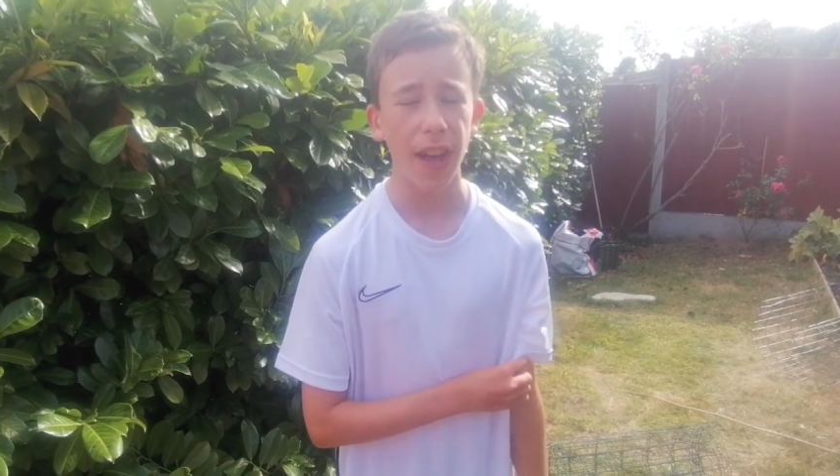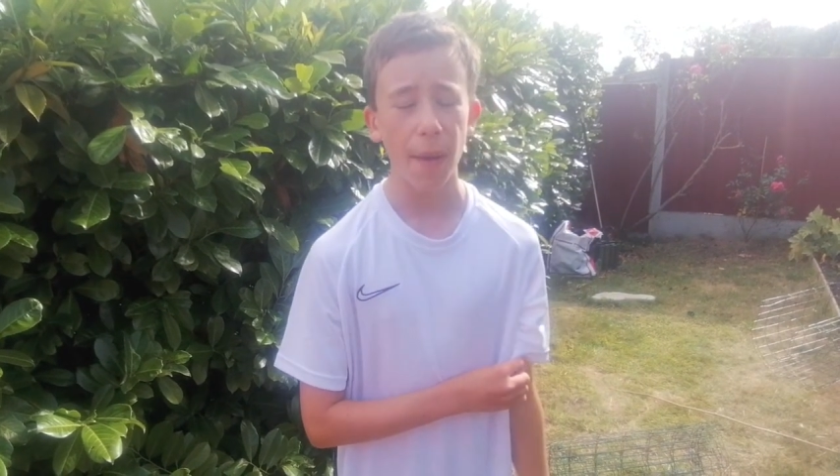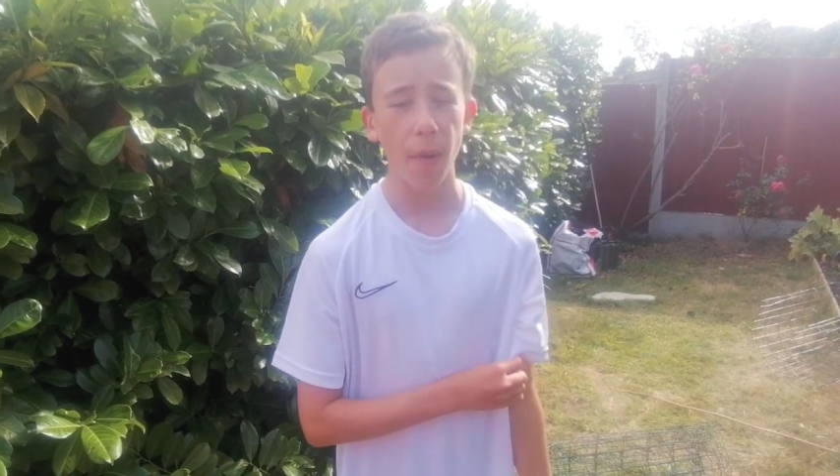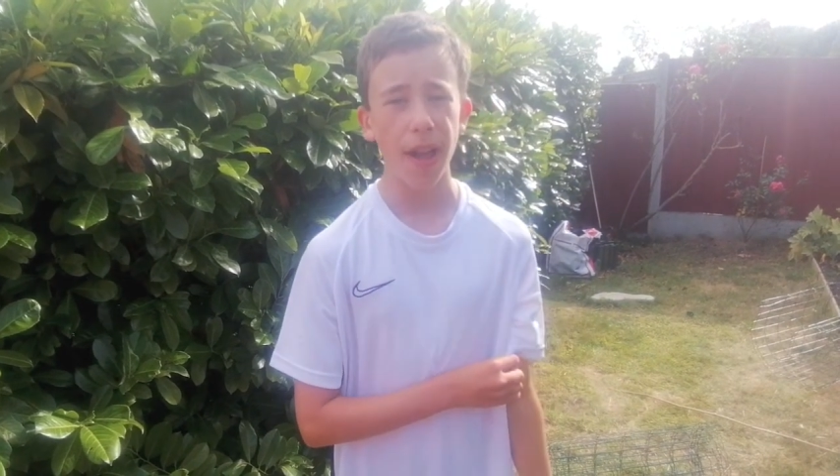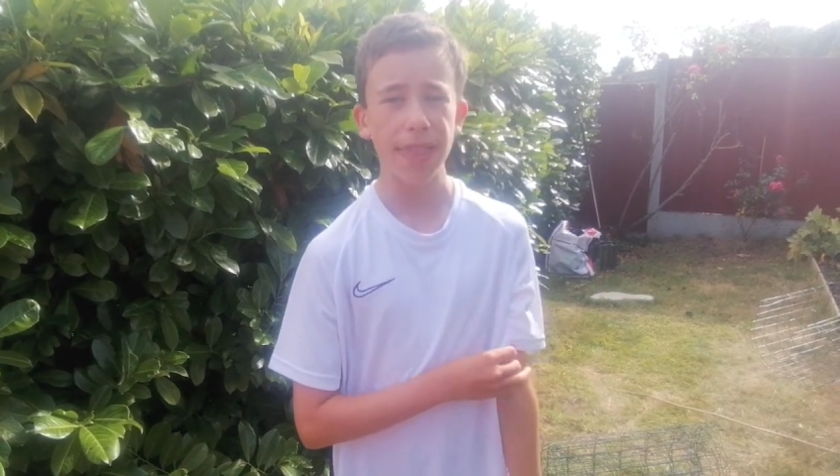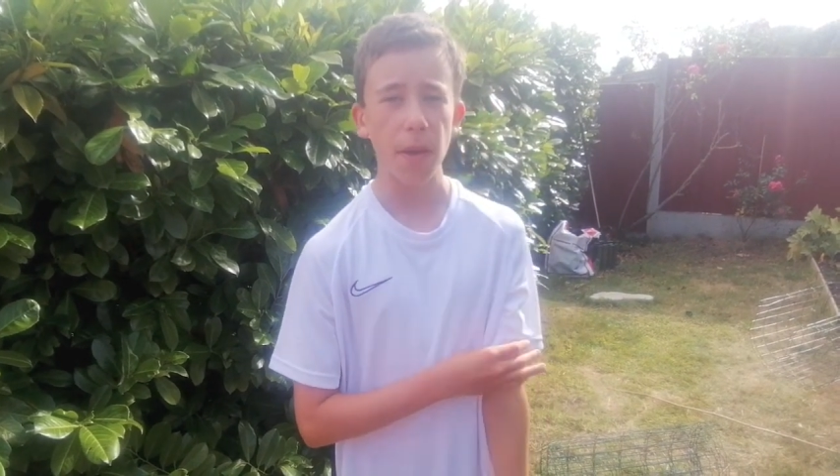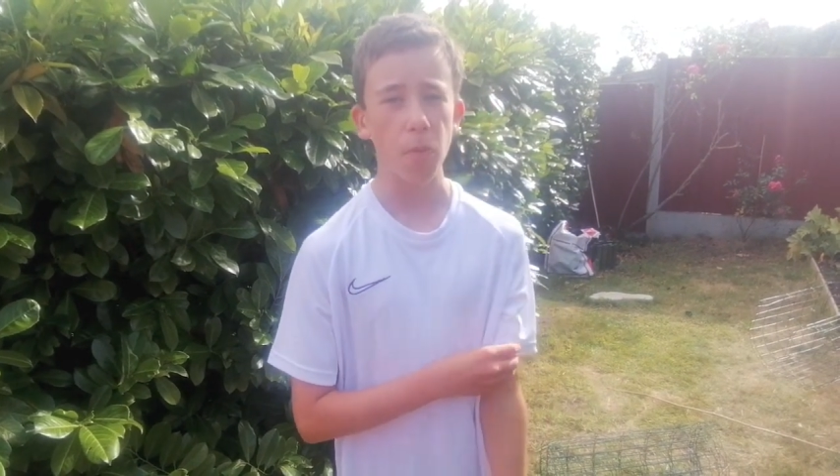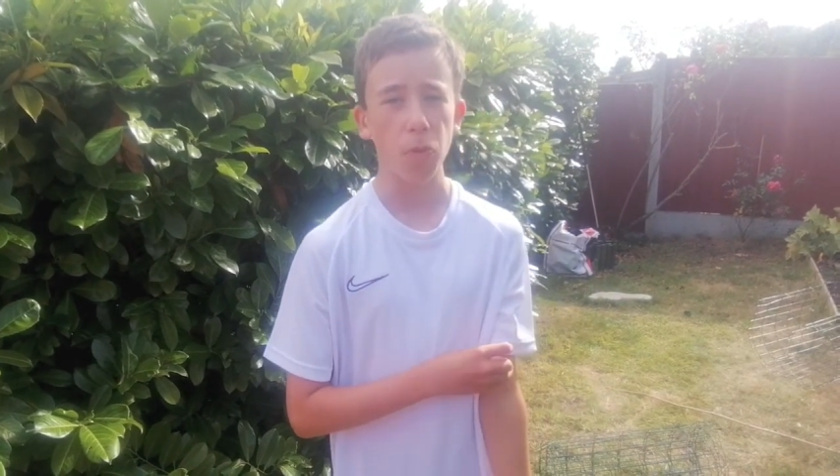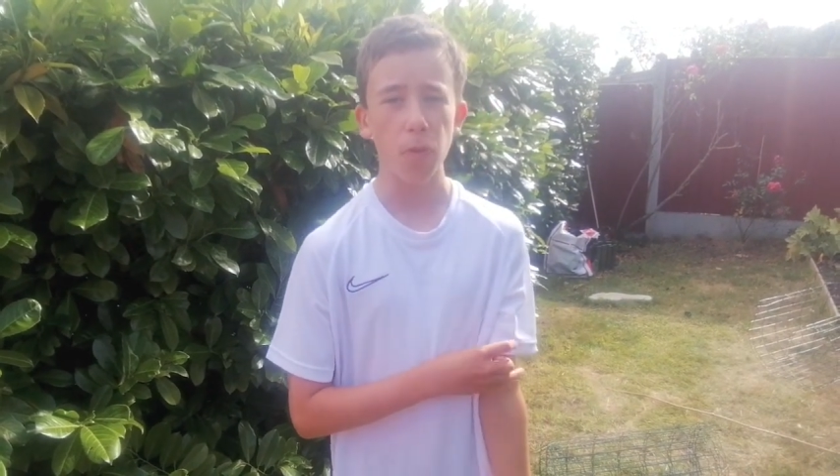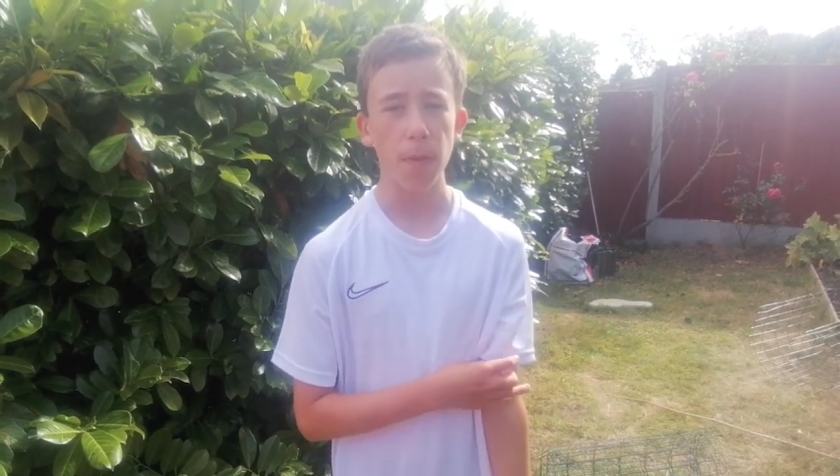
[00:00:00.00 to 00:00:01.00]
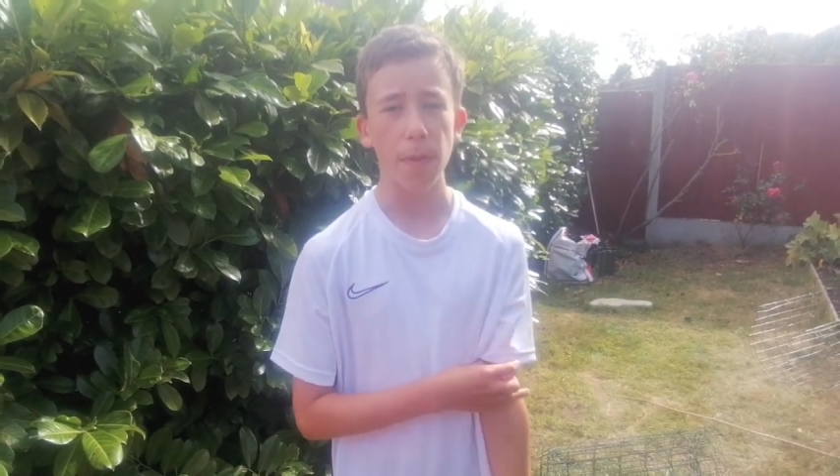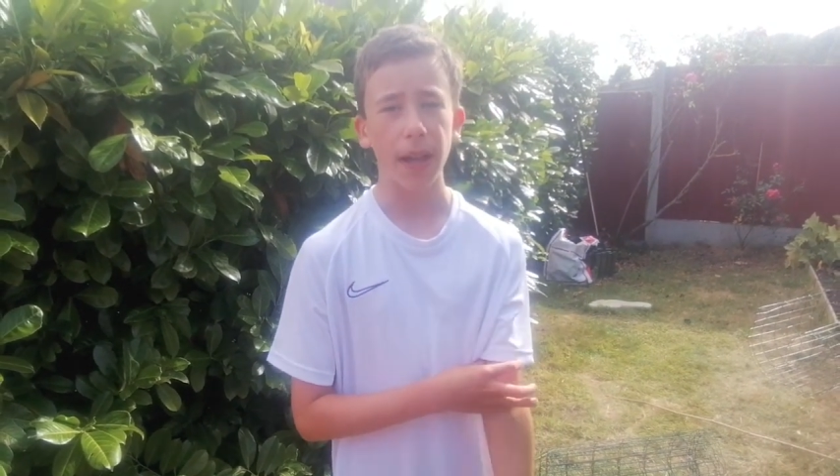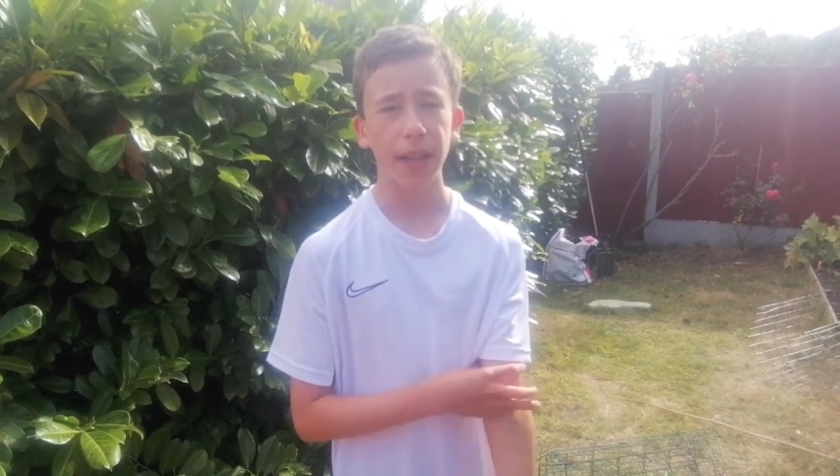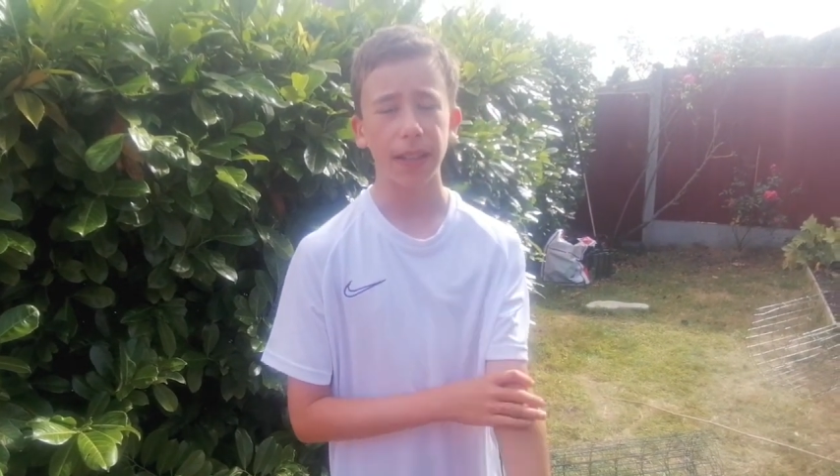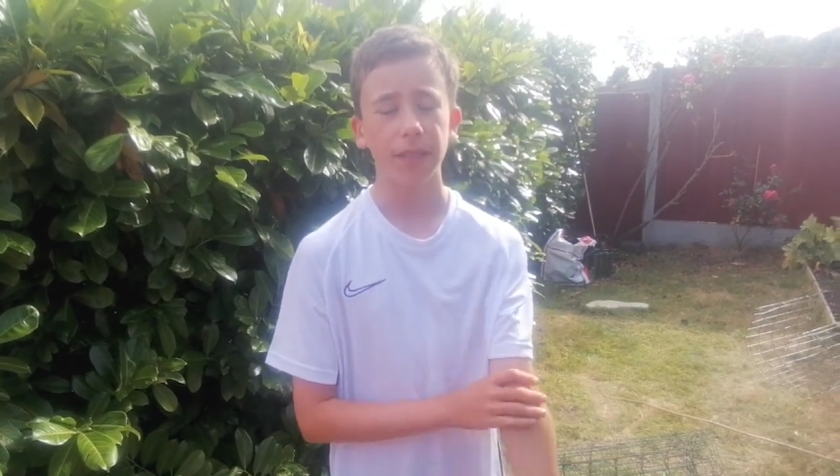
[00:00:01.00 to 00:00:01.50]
camera, and then we'll be back.